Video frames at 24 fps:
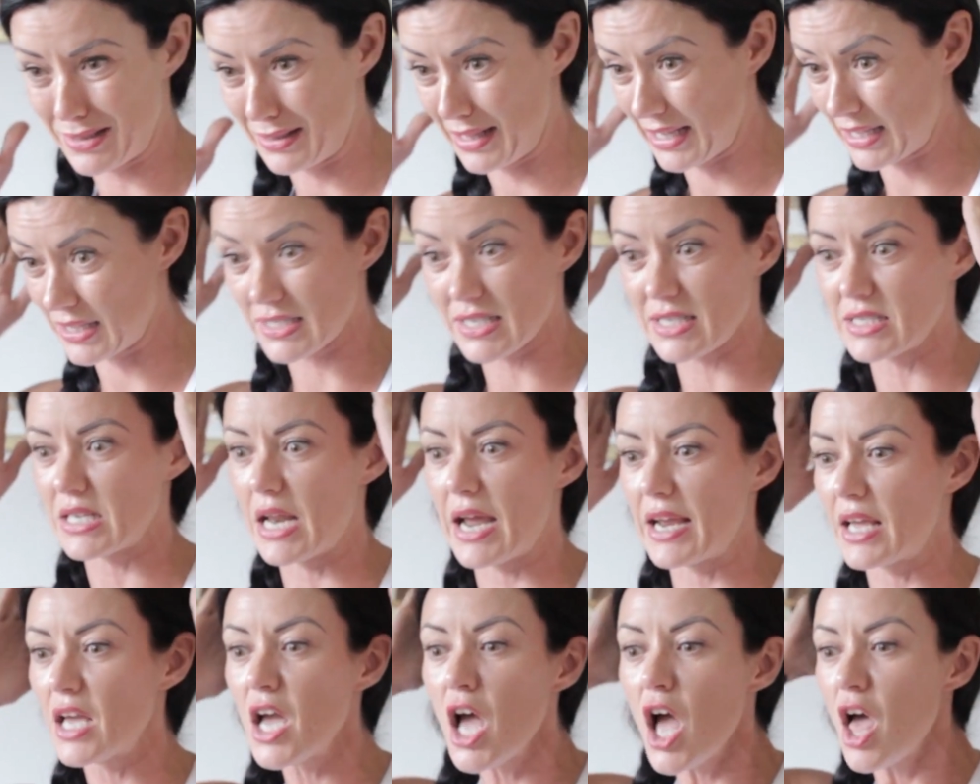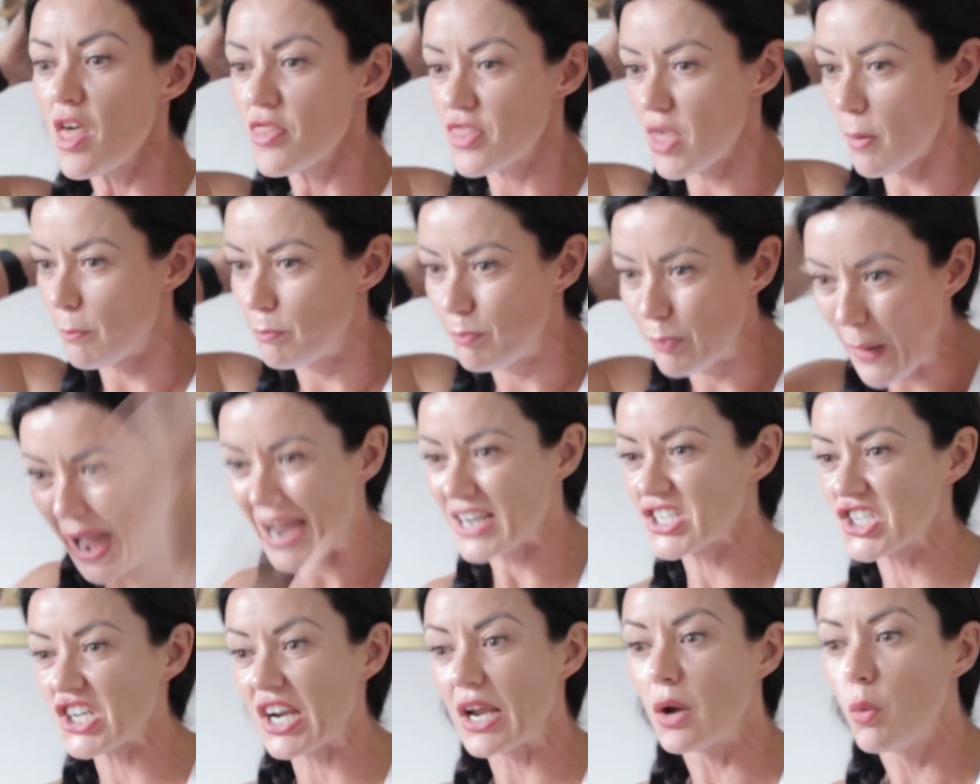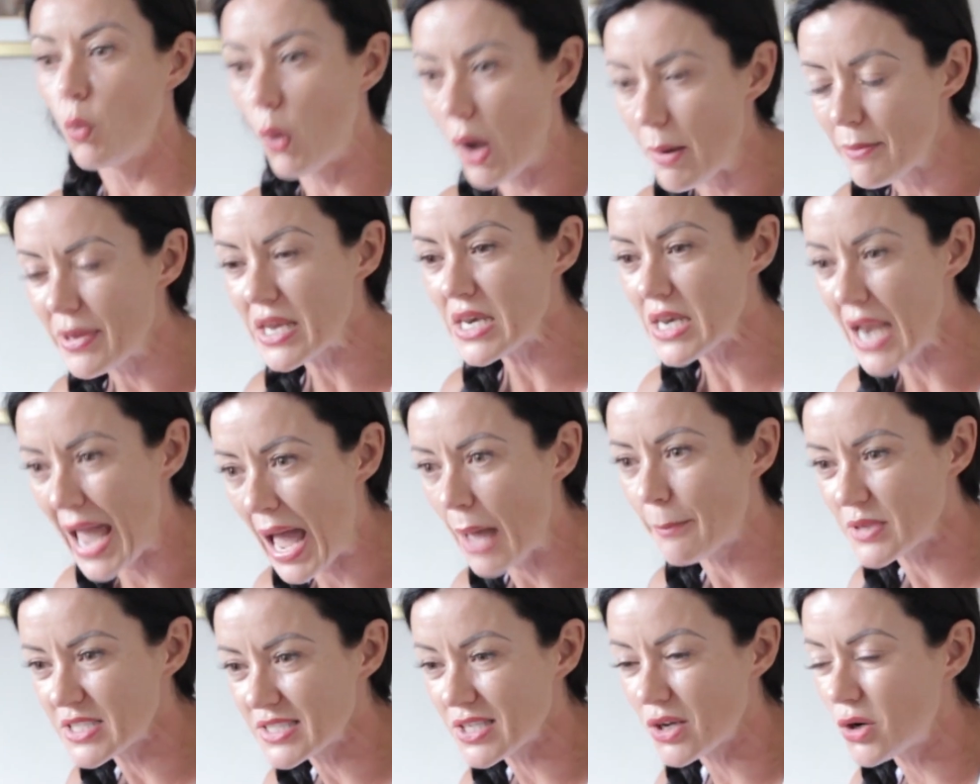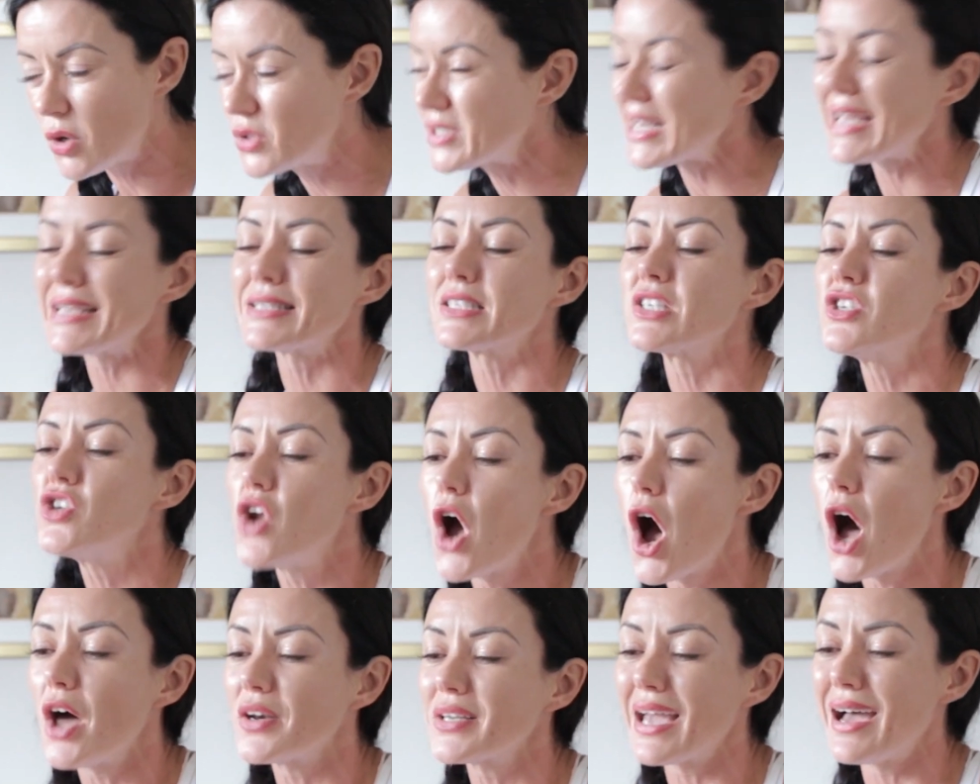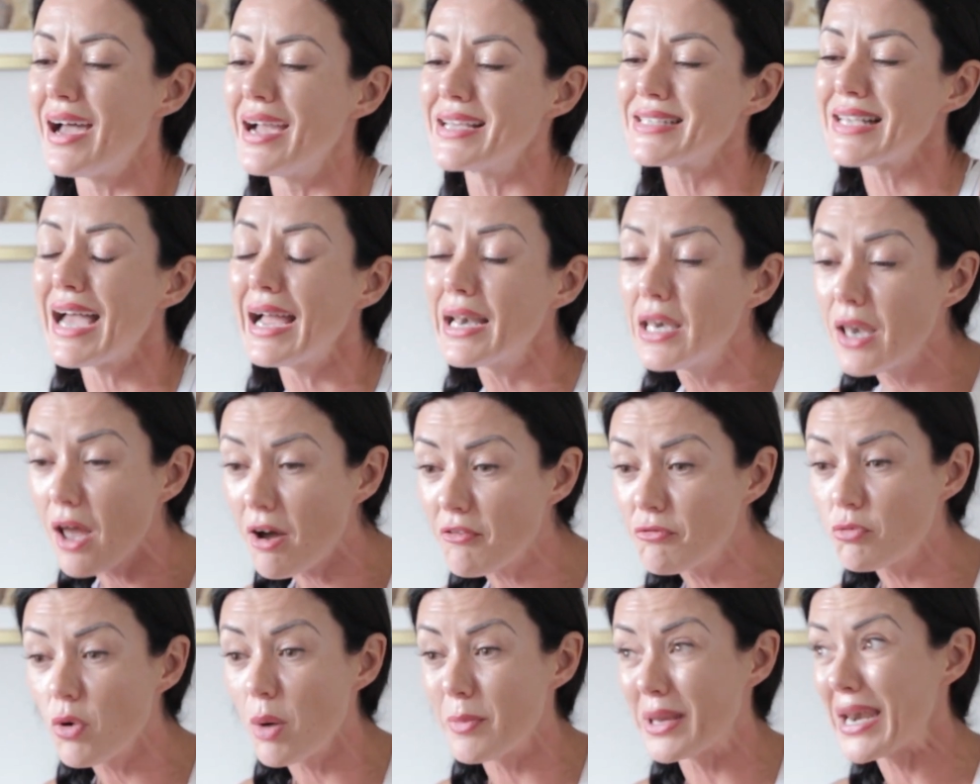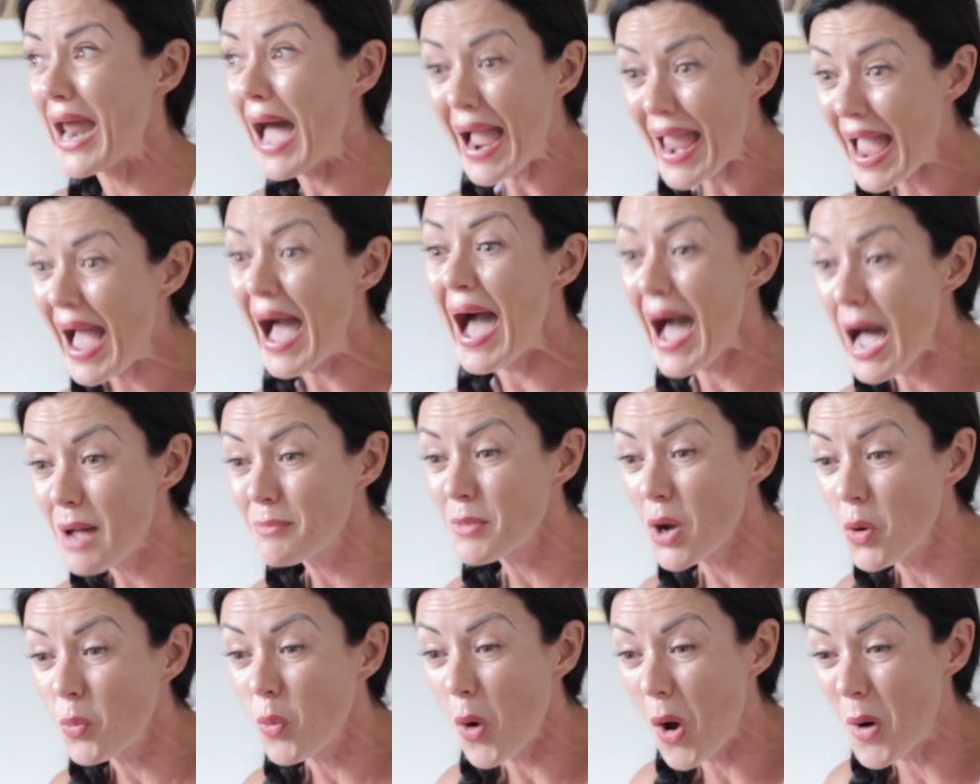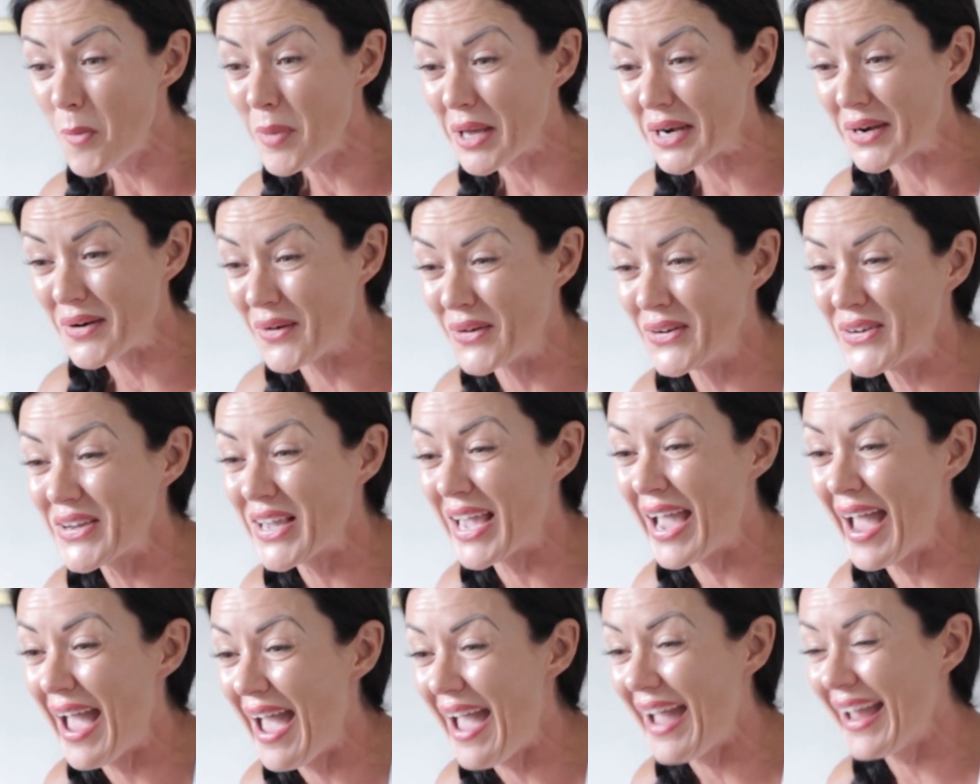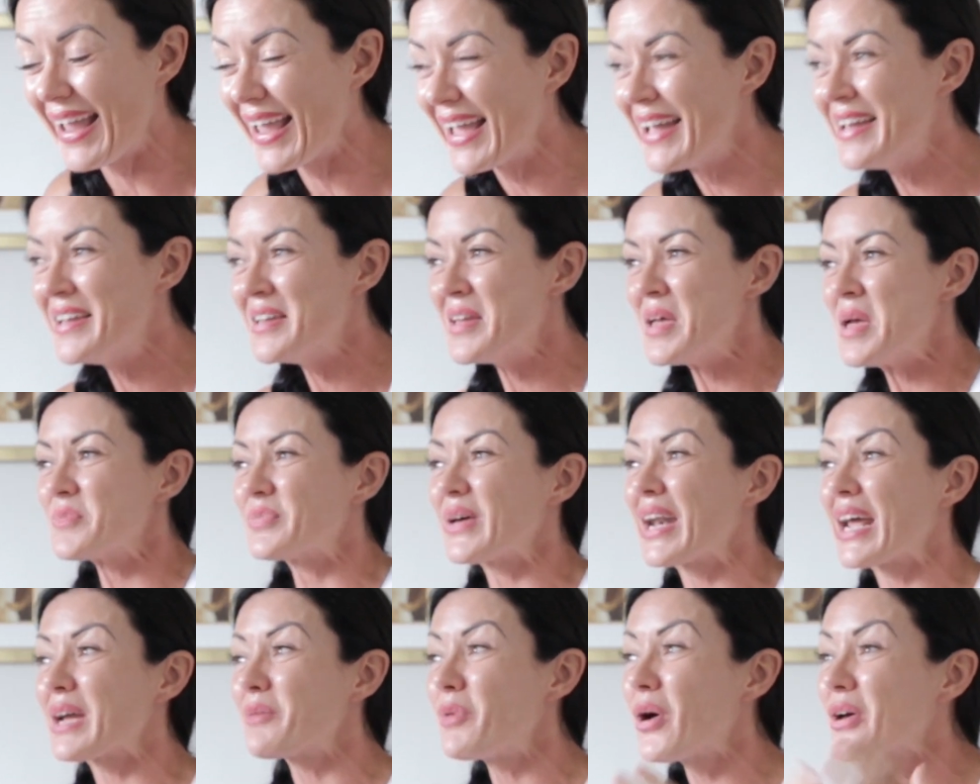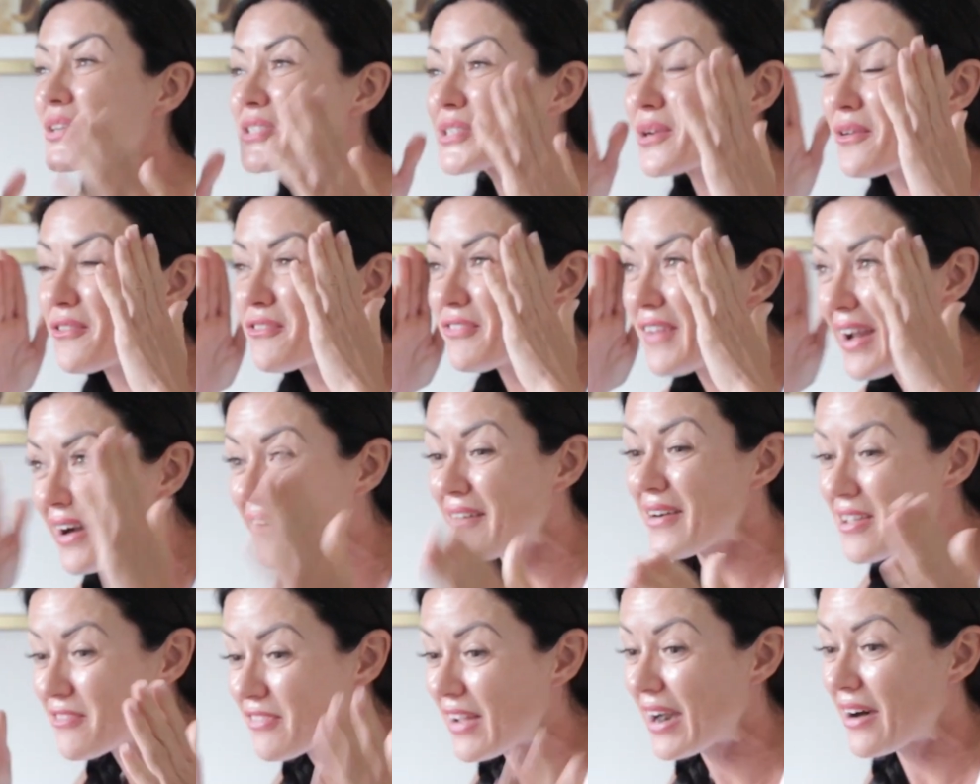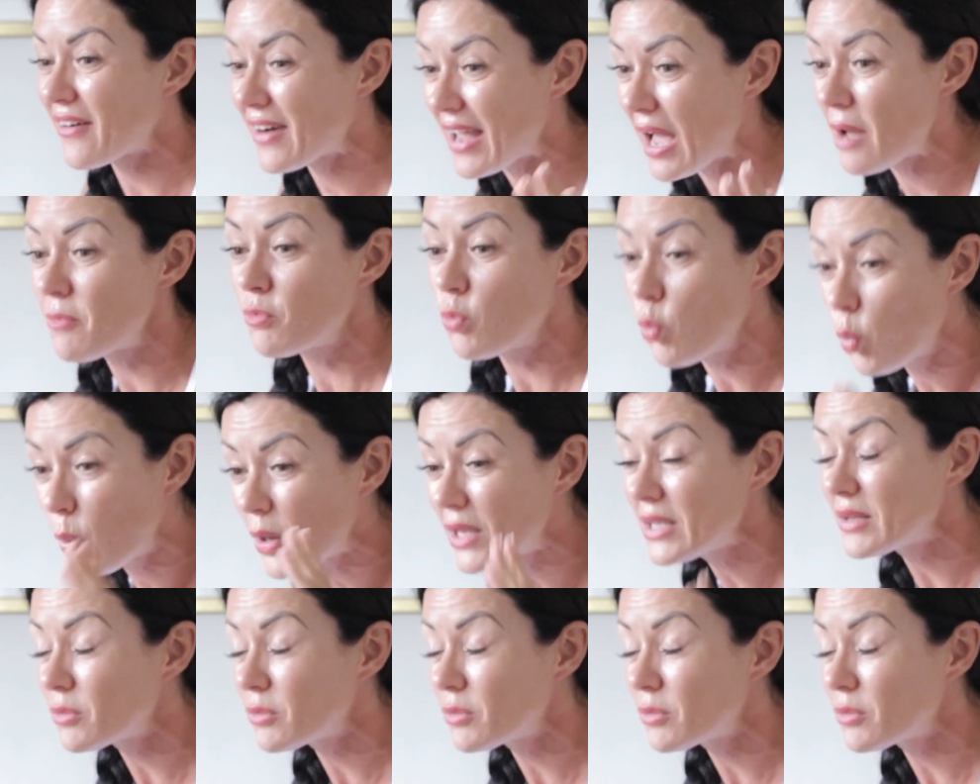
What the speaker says: like this is like the bashing women episode. It's not, guys. I love women. I am a woman, okay? But I'm also I'm